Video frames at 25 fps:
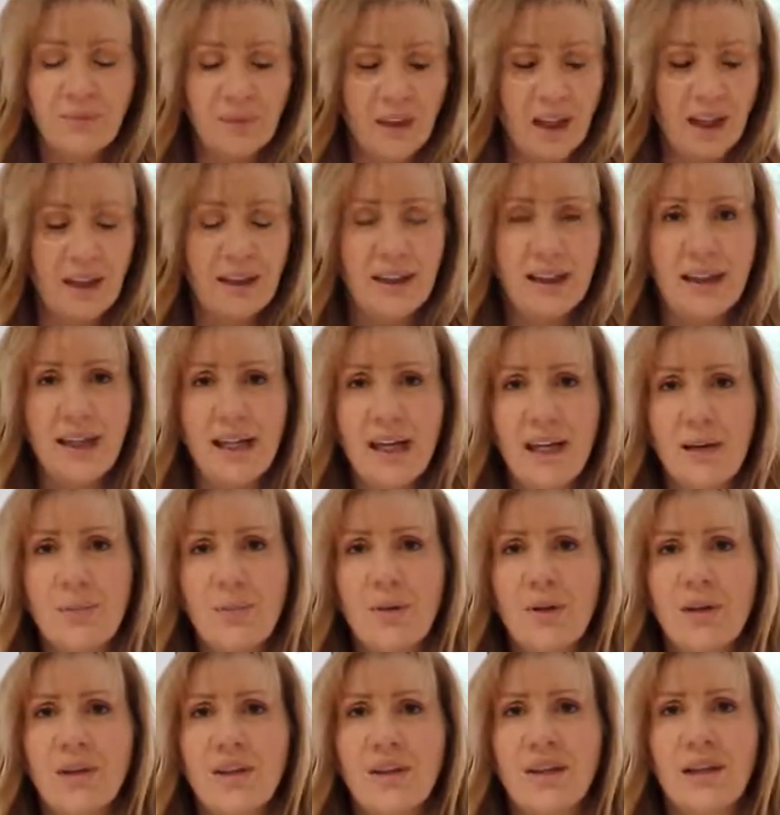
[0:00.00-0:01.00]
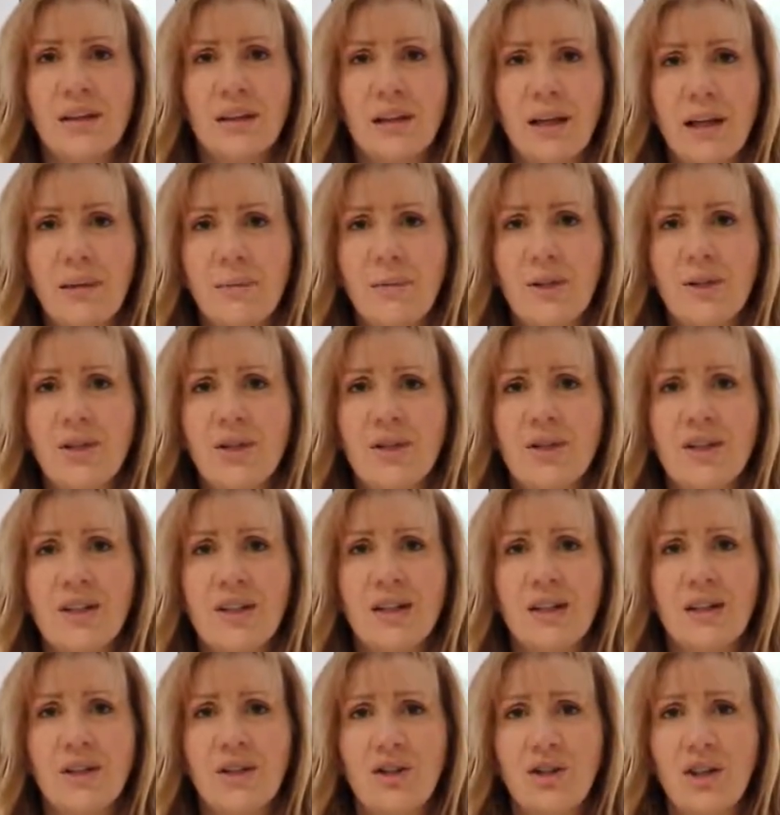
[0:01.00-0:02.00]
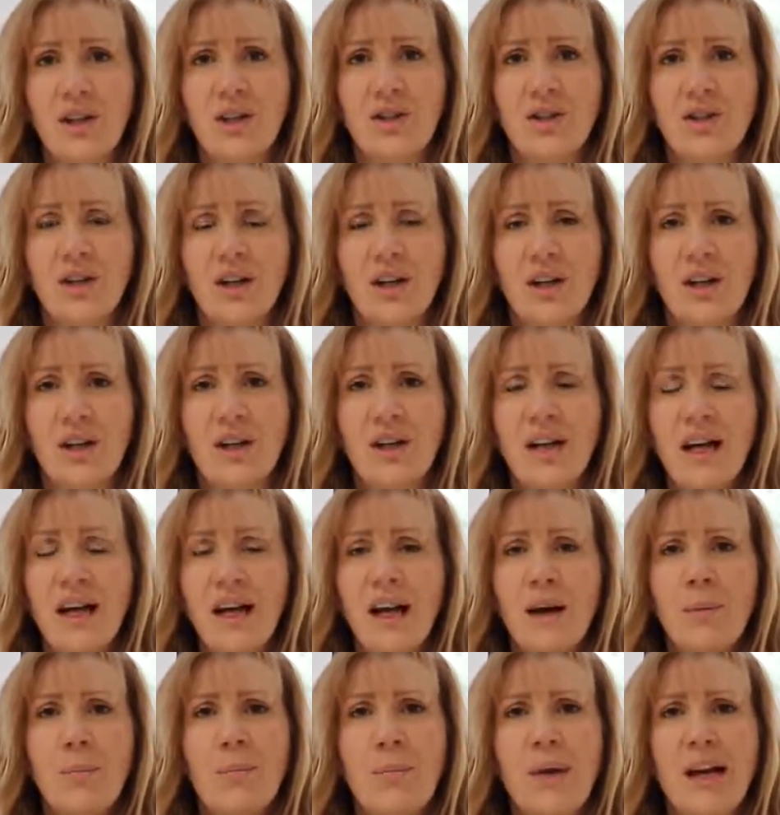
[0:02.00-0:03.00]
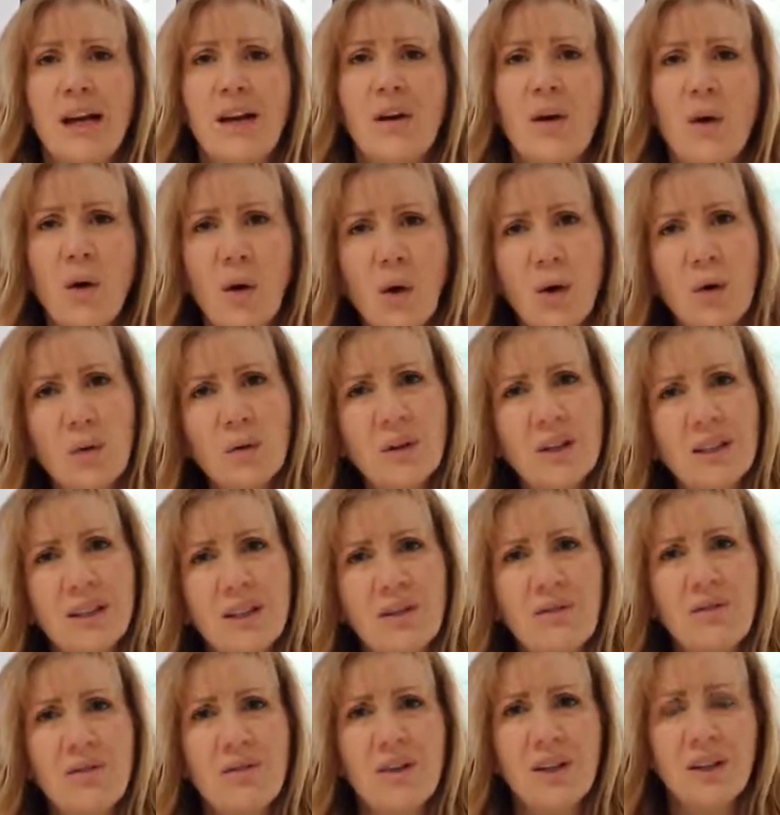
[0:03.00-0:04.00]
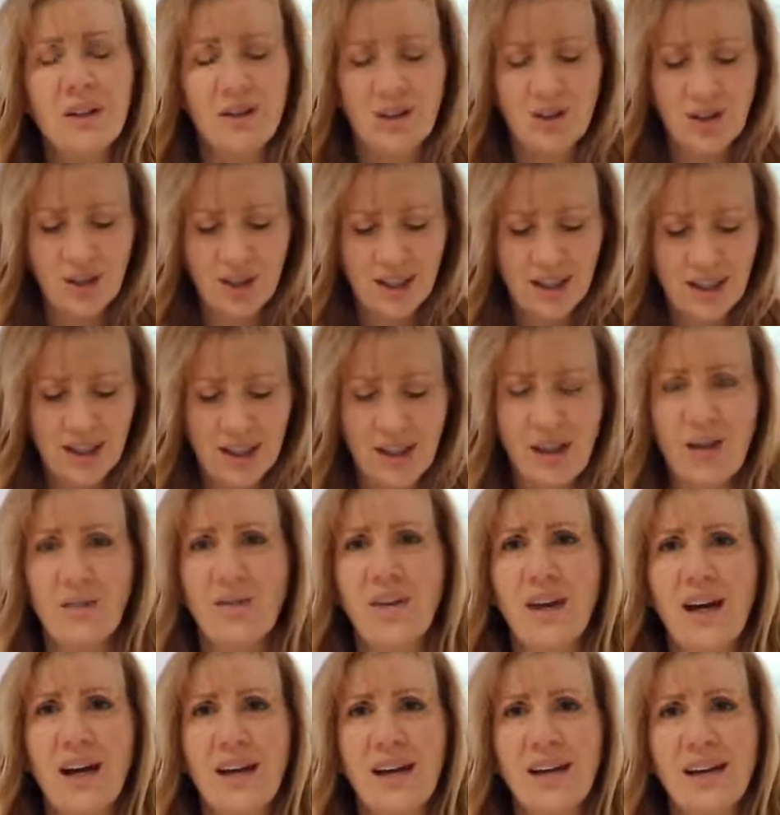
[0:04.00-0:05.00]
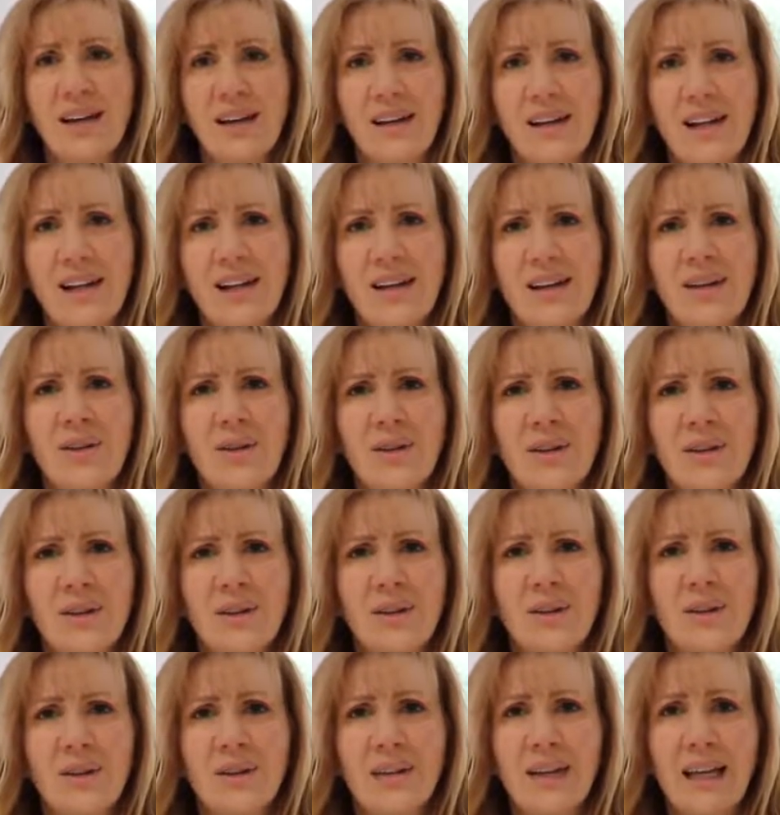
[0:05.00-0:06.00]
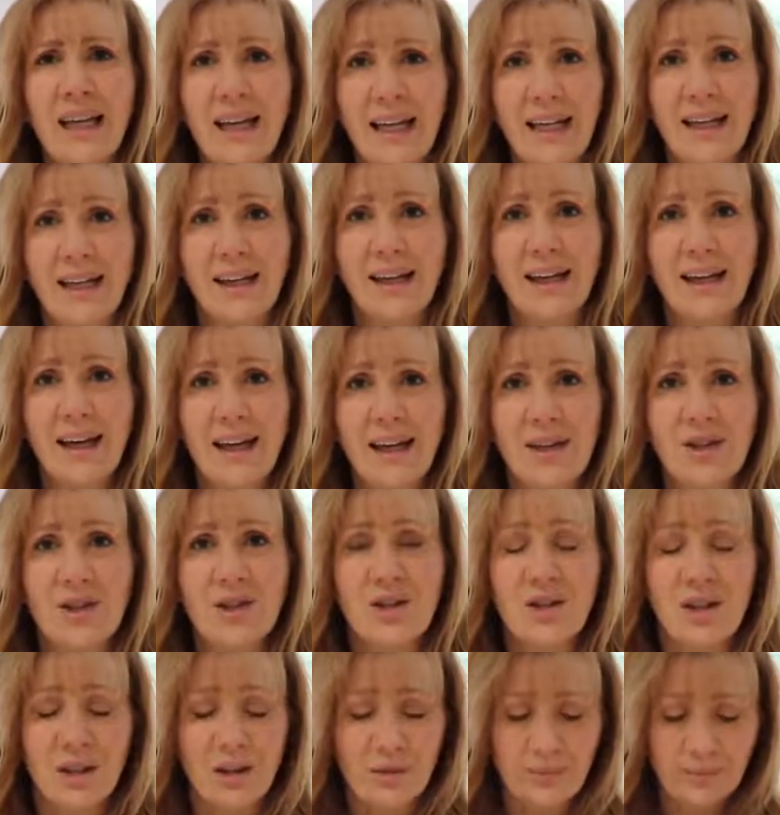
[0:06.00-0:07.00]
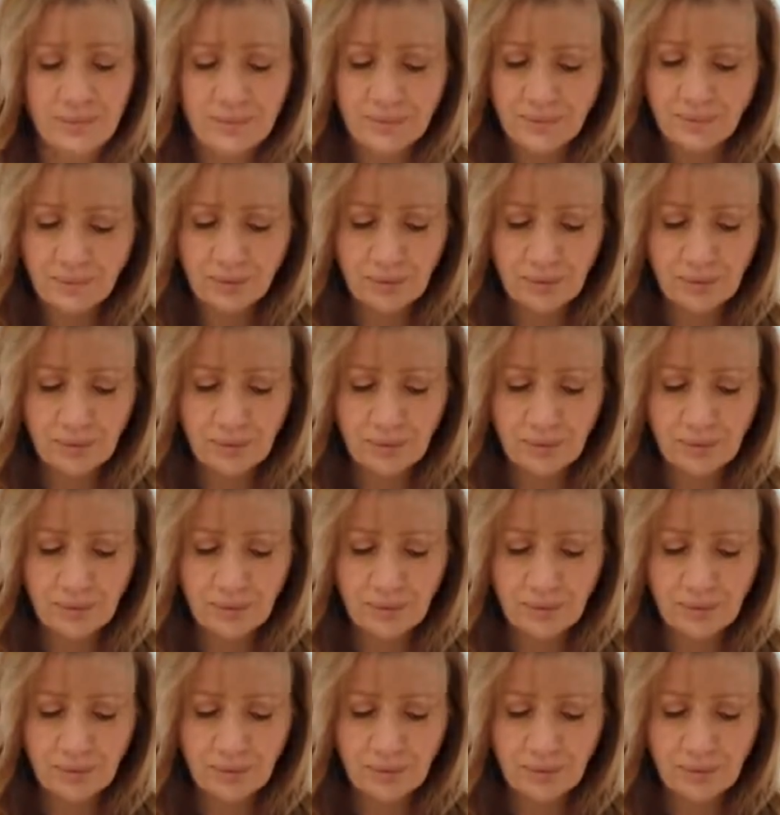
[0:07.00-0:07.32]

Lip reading: And the capers and the lemon juice and the ginger make all the difference, just to give it that little kick extra.